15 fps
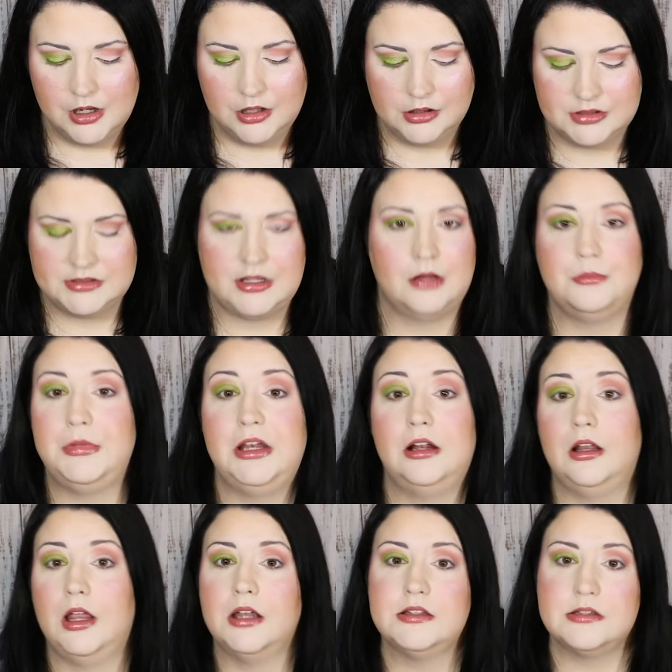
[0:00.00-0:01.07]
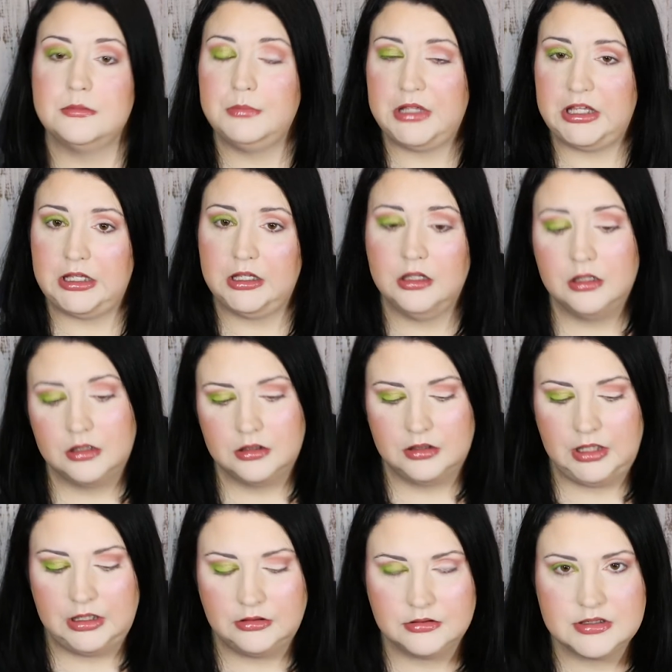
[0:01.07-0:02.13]
because that'd mean a lot to me
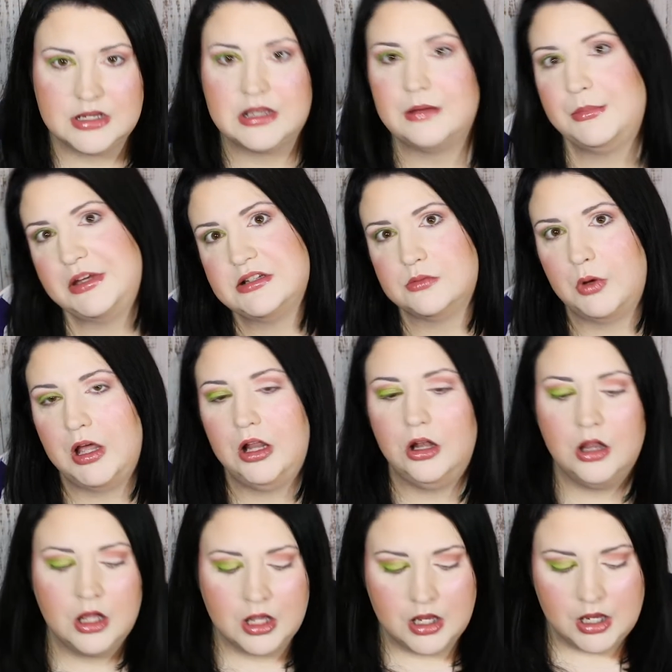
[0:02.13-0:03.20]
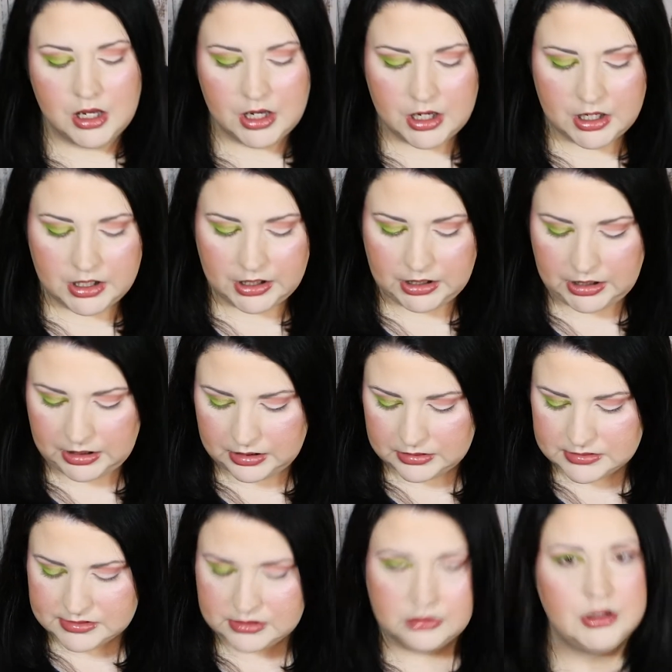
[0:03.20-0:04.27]
and to him as well.
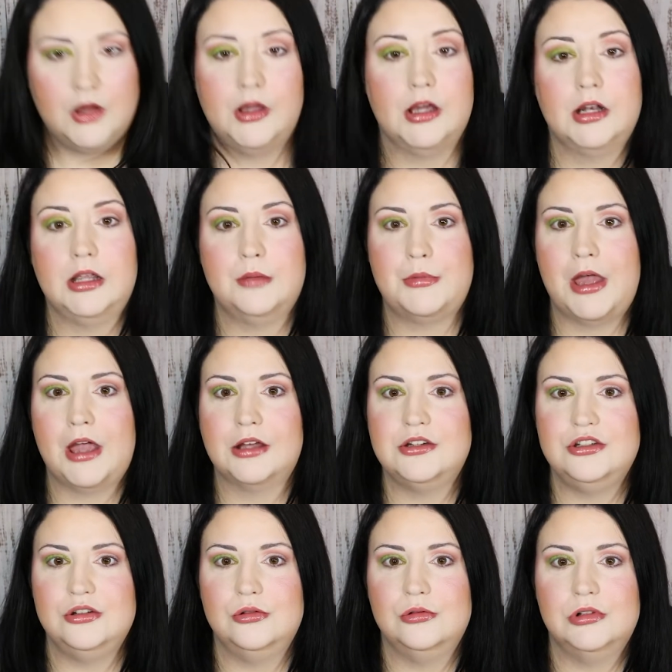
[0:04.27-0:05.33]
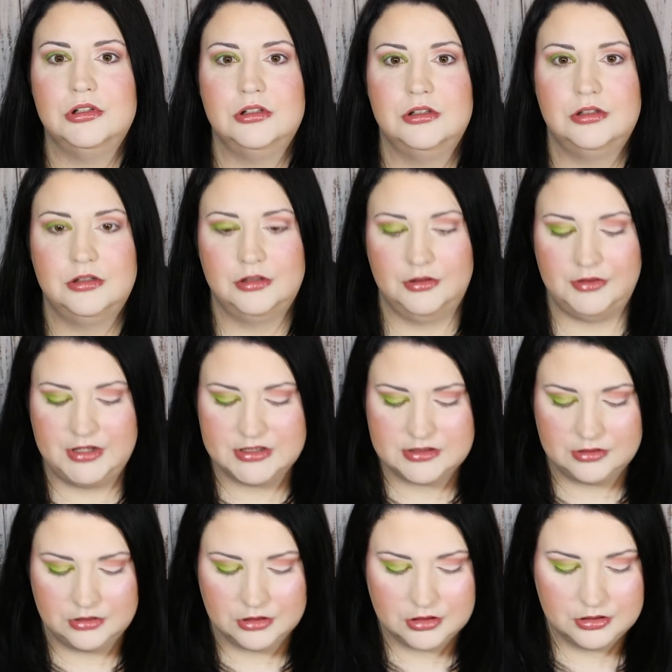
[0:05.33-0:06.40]
And so now I gotta get back to
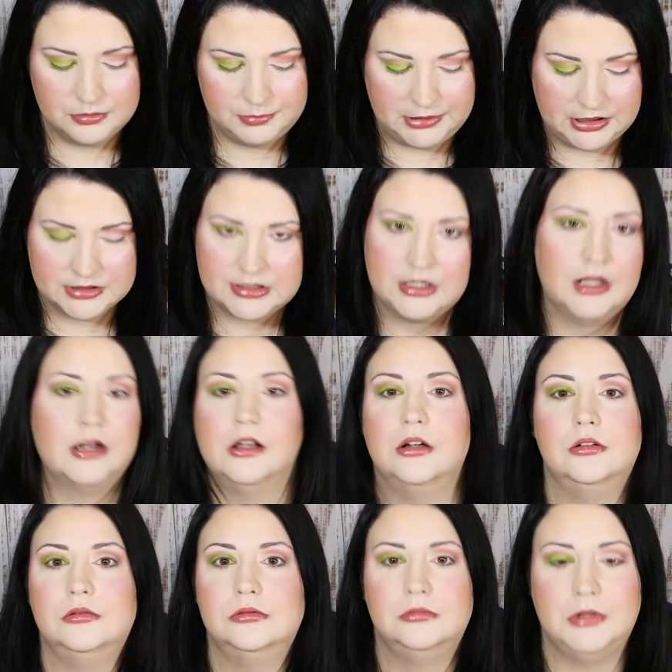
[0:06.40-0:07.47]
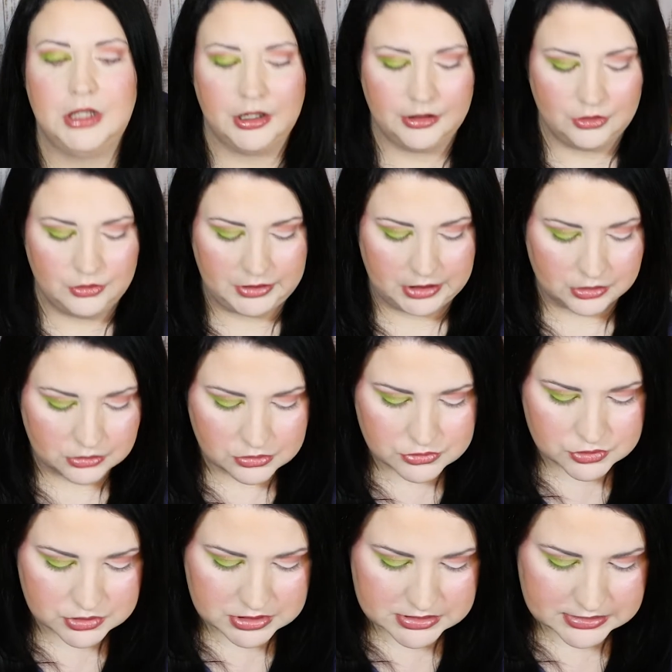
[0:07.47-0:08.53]
this look because we gotta go get
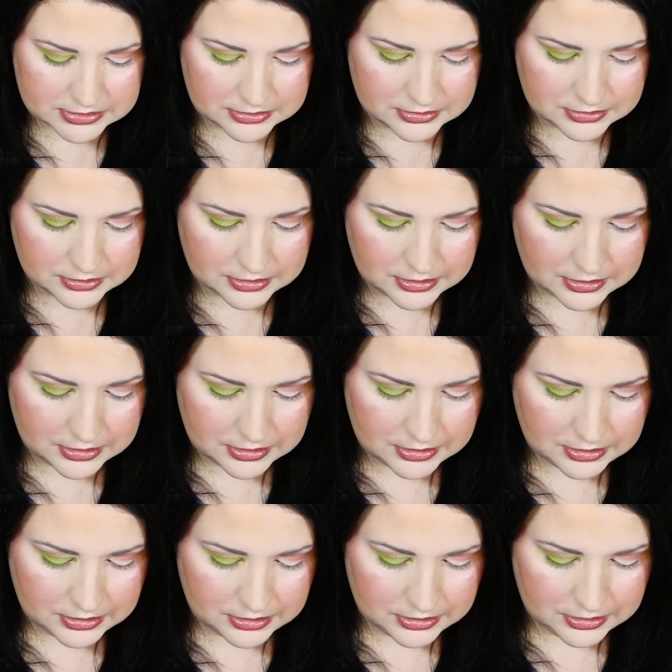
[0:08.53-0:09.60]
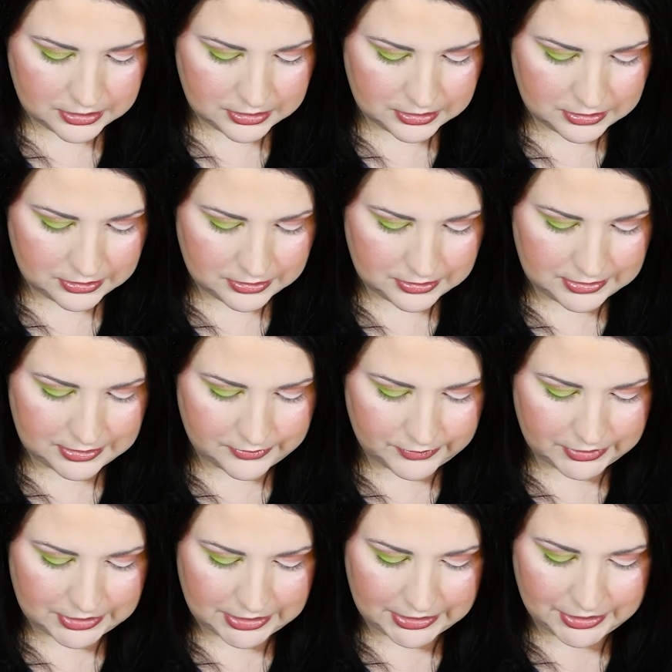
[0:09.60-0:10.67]
groceries and
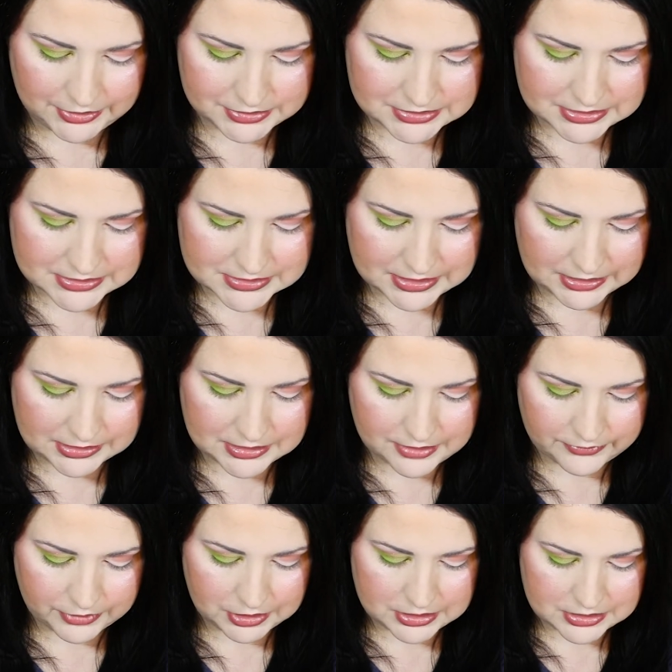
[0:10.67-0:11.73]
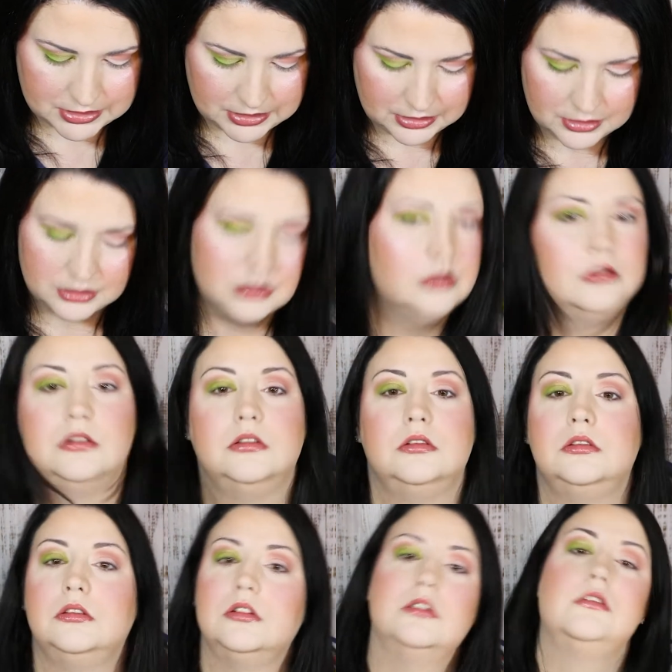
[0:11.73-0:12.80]
everything else. It's like never ending.
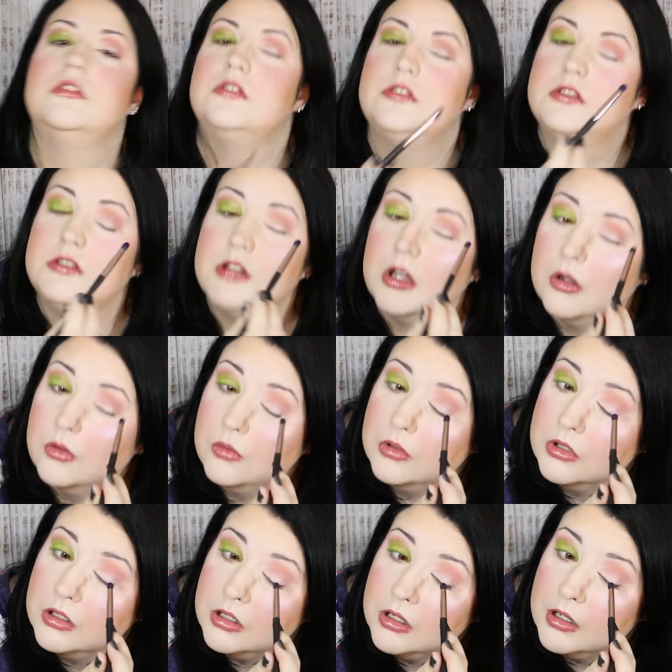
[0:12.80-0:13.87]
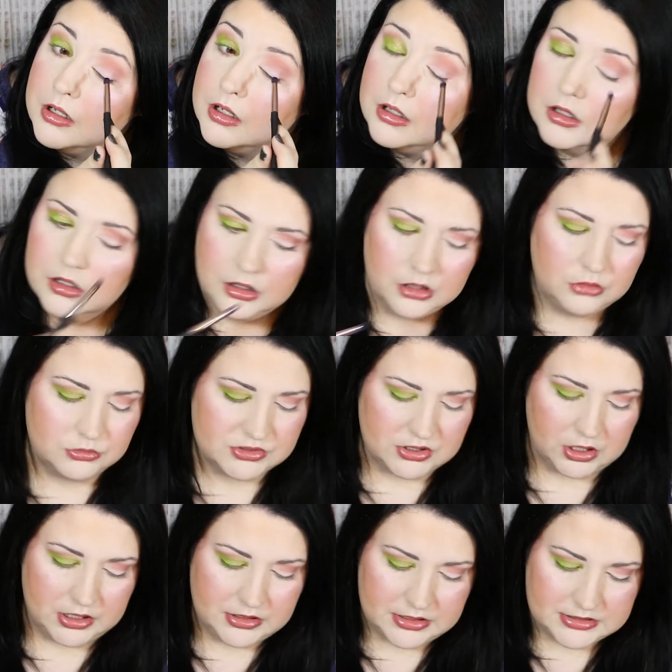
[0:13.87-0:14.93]
So, oh
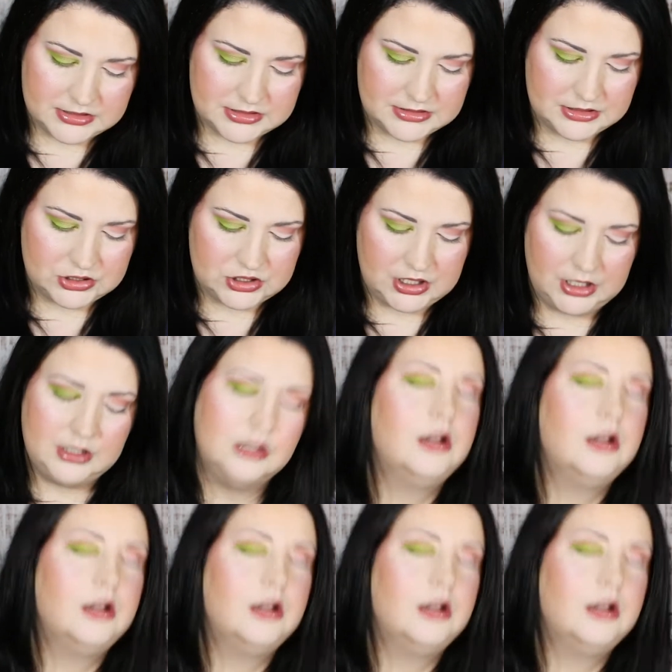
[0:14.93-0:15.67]
sorry, this is the shade